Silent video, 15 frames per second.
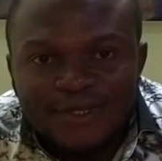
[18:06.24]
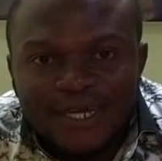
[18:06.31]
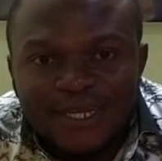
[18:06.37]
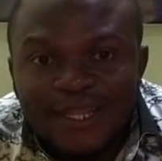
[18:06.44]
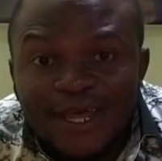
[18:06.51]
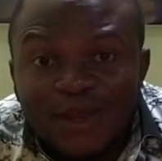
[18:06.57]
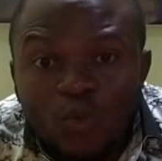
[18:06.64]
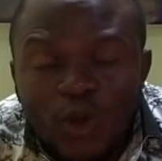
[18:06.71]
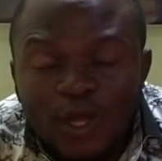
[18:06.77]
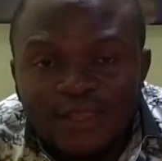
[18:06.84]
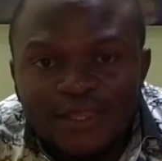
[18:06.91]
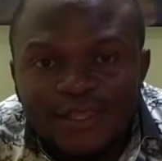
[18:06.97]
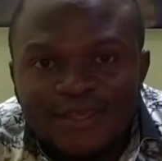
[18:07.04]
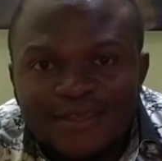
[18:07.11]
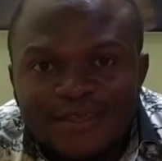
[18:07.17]
And that one
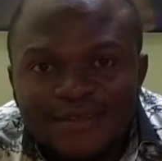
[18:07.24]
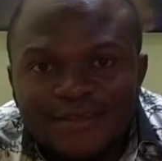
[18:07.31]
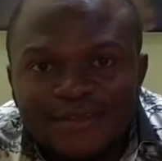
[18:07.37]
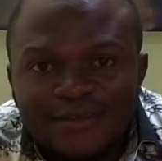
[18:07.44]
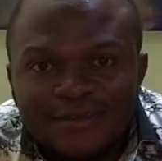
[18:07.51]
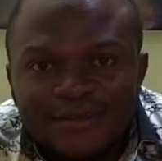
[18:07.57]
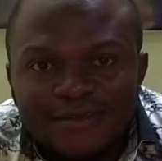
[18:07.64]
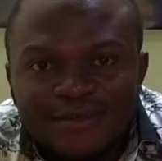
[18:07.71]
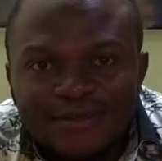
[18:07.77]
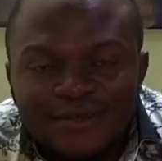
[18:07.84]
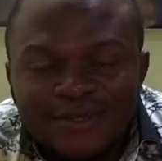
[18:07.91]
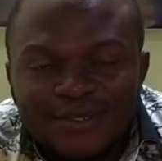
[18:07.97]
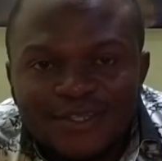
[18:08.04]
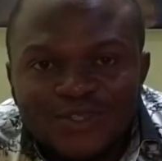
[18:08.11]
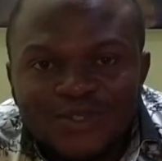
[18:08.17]
thing
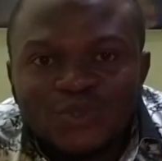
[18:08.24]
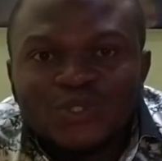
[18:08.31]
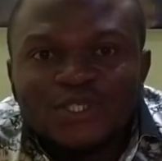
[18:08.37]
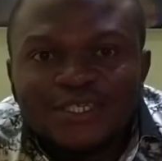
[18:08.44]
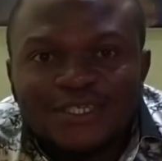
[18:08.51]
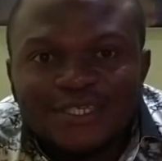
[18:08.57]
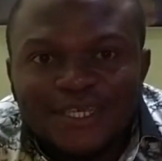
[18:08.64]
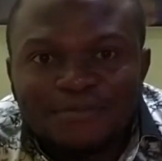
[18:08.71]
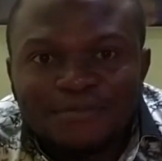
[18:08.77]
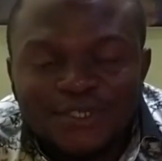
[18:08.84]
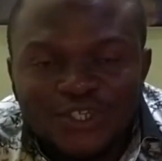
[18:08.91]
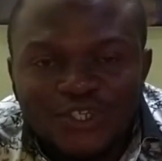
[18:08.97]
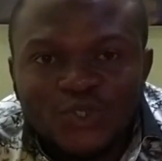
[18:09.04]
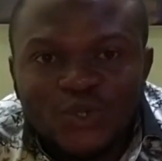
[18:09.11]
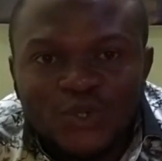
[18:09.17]
to see
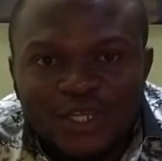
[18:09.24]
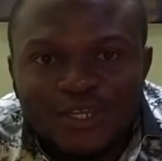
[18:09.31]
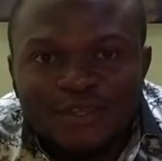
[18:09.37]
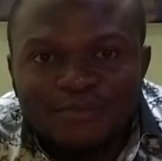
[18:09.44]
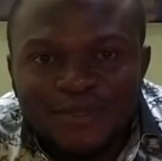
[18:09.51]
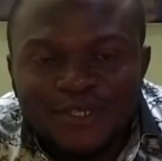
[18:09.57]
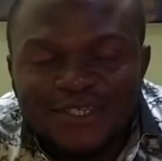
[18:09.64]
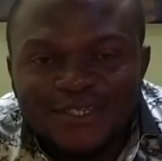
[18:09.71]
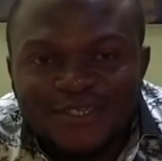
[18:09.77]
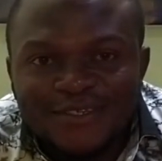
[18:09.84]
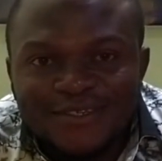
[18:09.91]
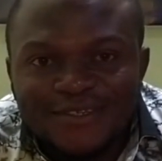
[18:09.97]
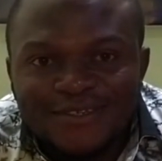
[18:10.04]
septic shock in a patient